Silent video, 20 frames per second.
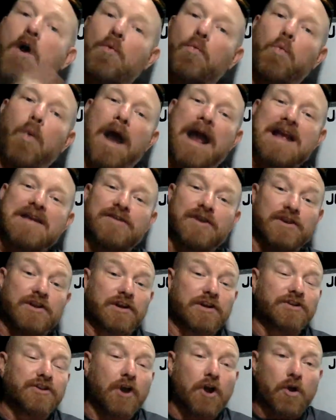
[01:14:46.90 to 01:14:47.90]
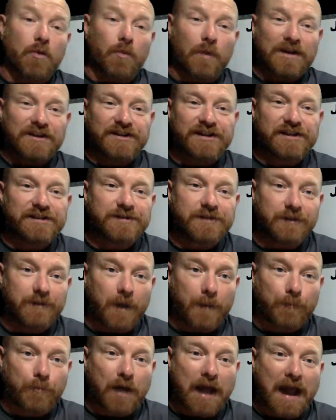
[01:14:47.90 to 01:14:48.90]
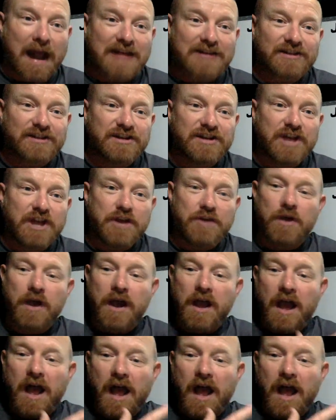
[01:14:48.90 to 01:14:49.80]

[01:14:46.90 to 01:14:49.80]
way that you can do it, which is a brand new